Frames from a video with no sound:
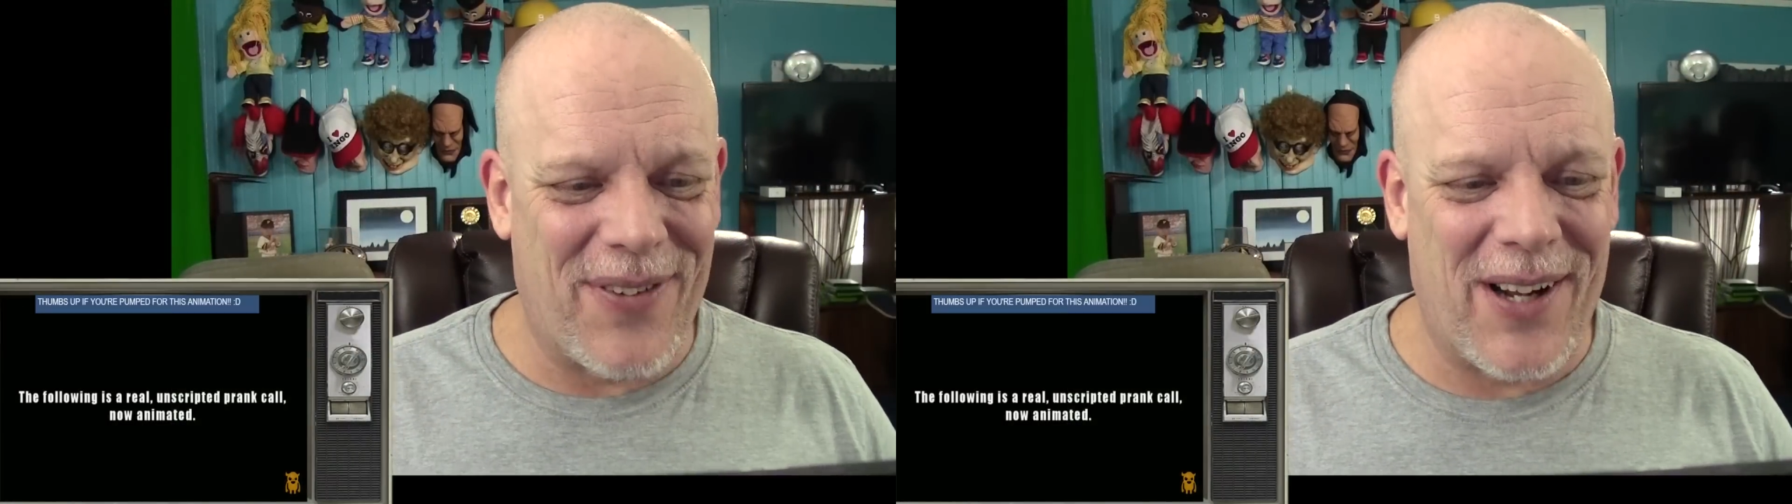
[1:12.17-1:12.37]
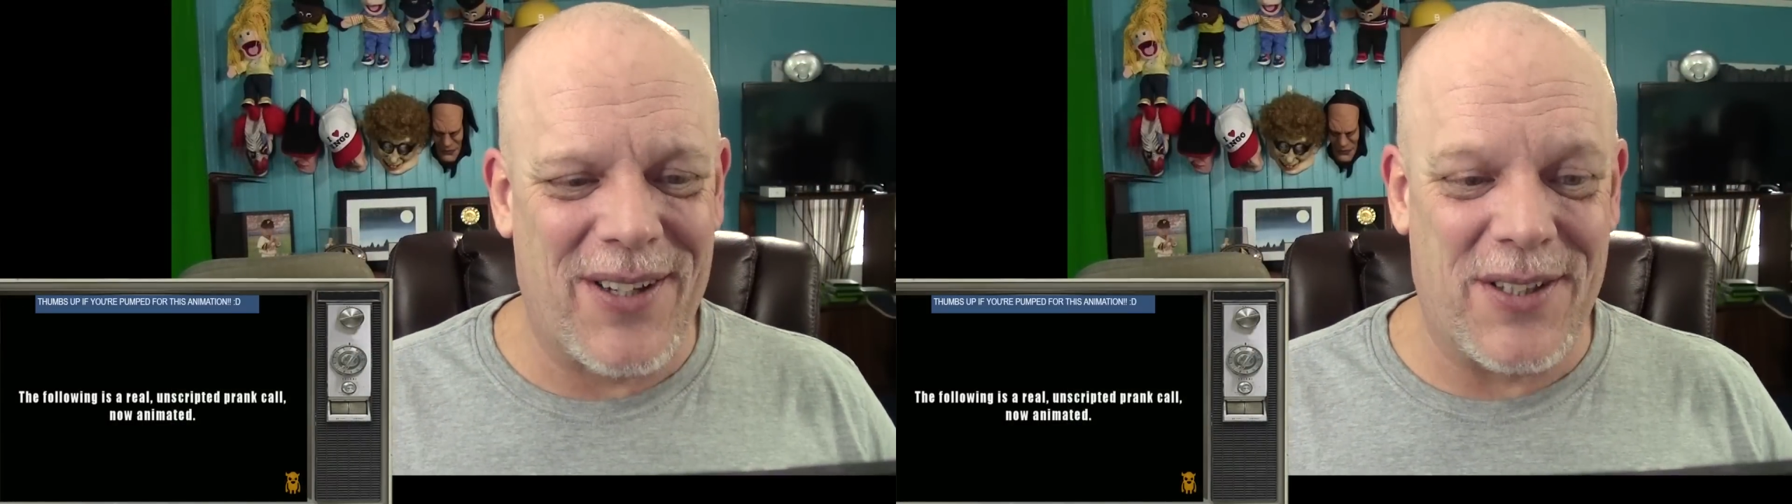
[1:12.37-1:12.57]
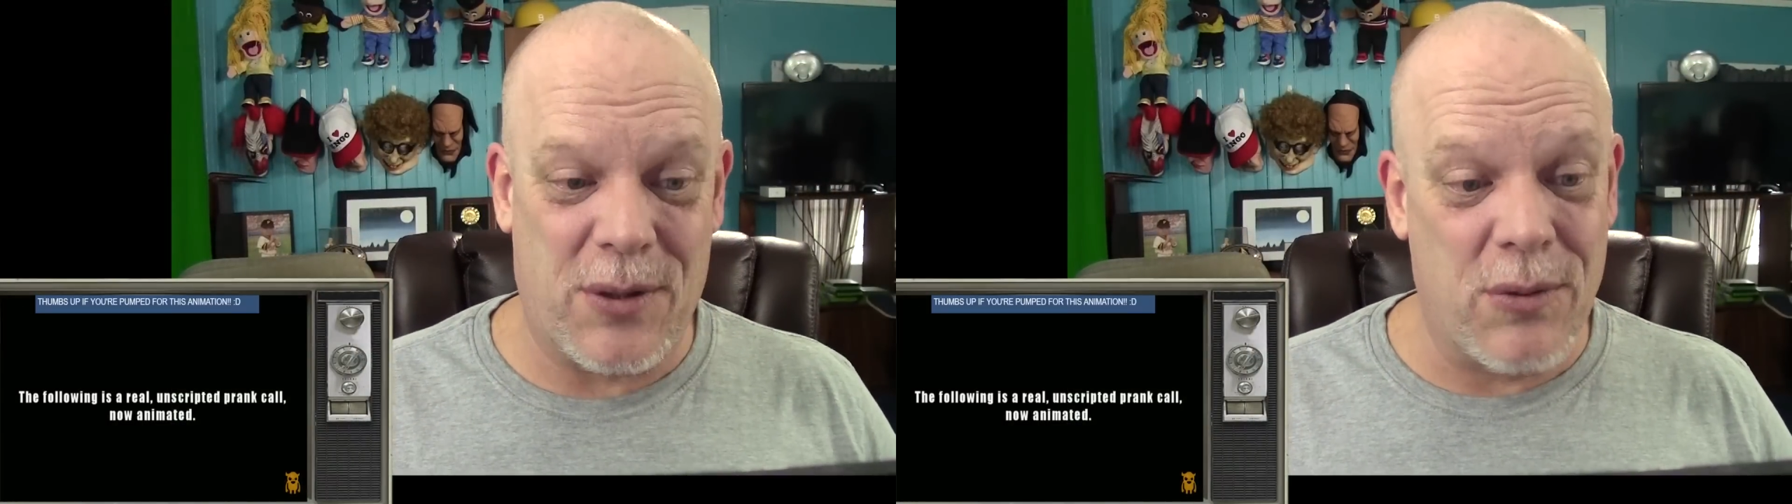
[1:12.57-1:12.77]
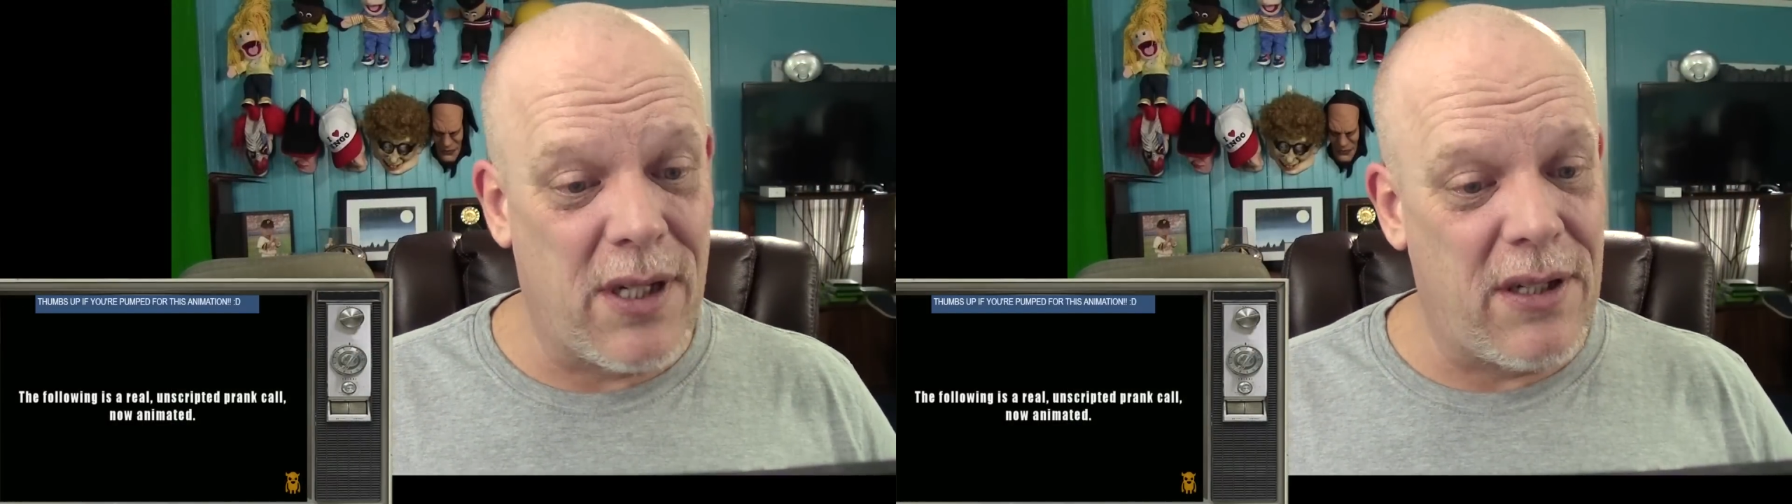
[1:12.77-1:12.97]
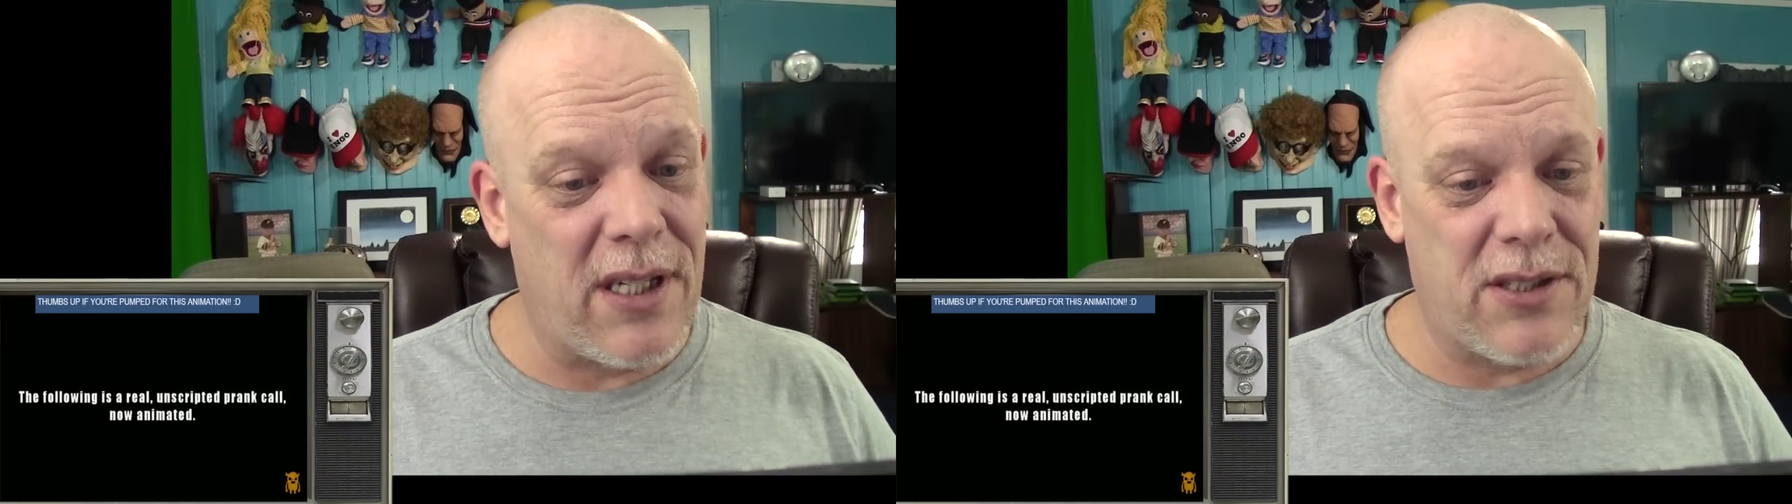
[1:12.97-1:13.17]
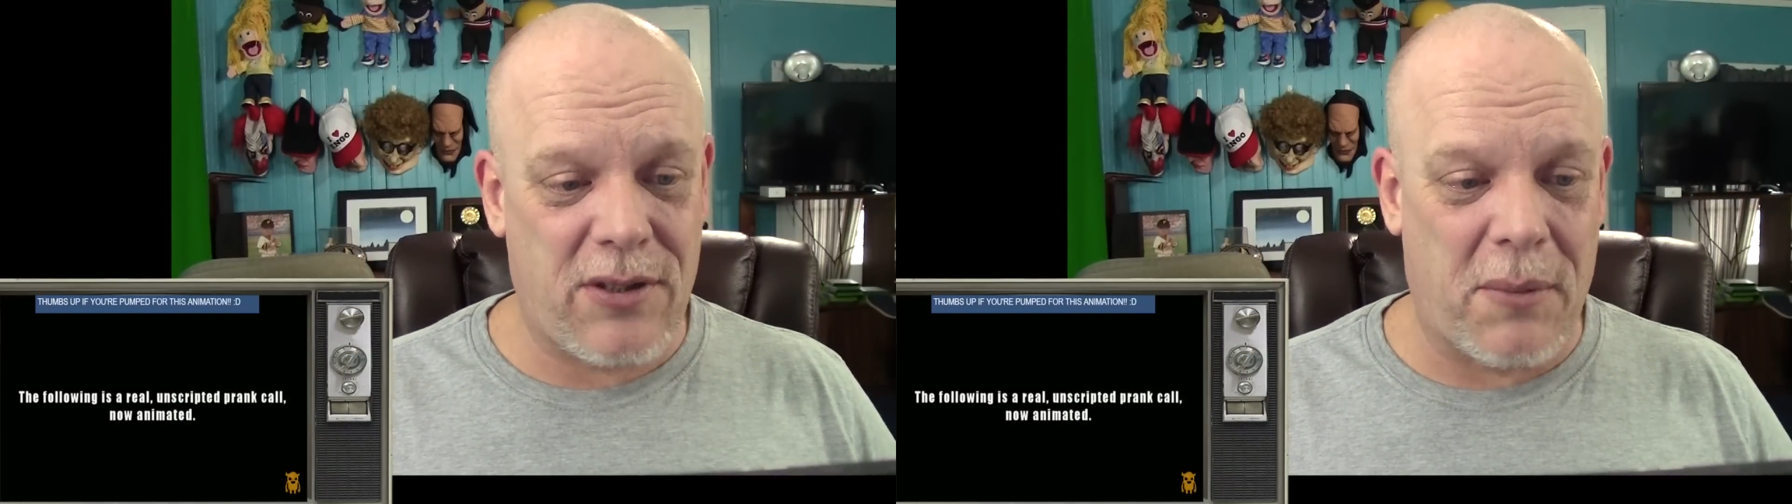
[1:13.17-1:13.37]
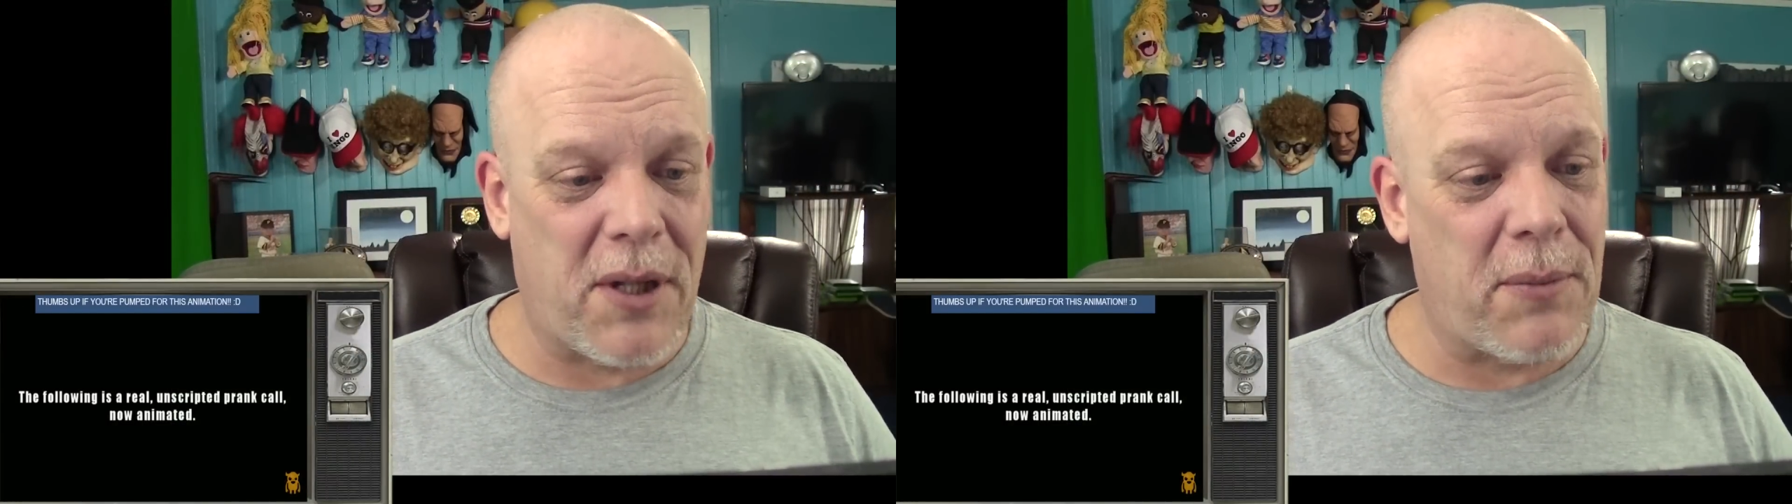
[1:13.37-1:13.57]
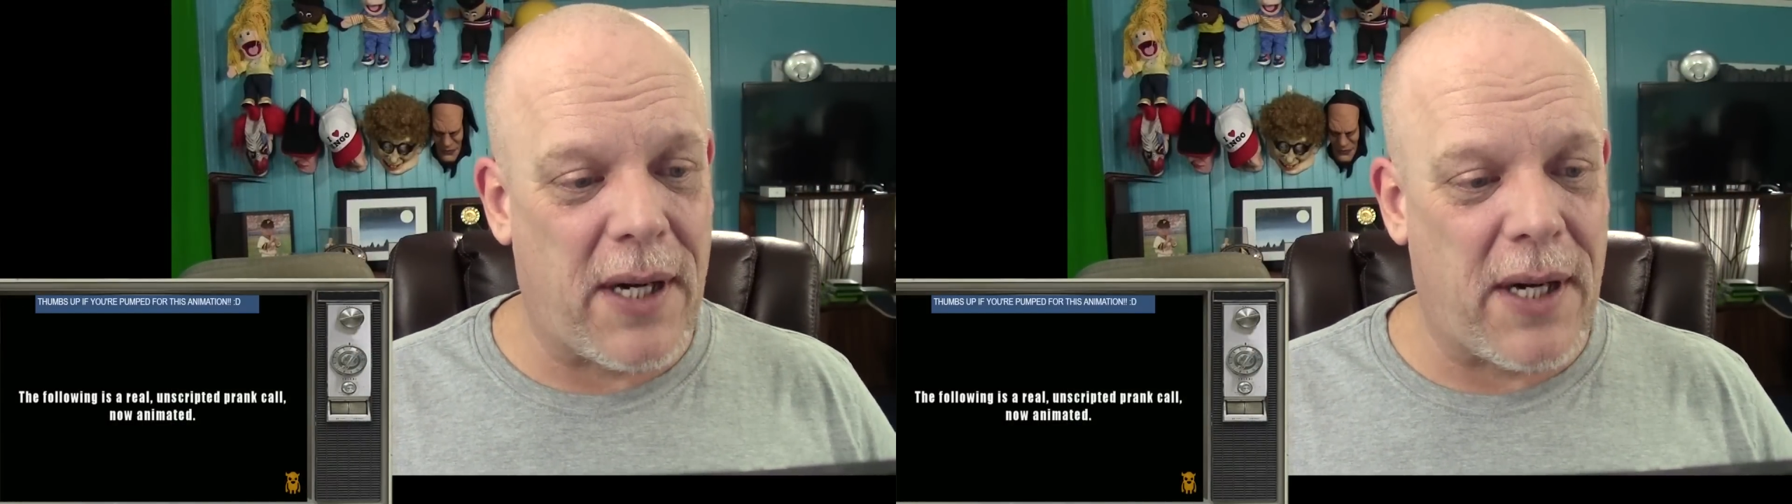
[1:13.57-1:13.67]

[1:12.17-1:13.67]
the following is a real unscripted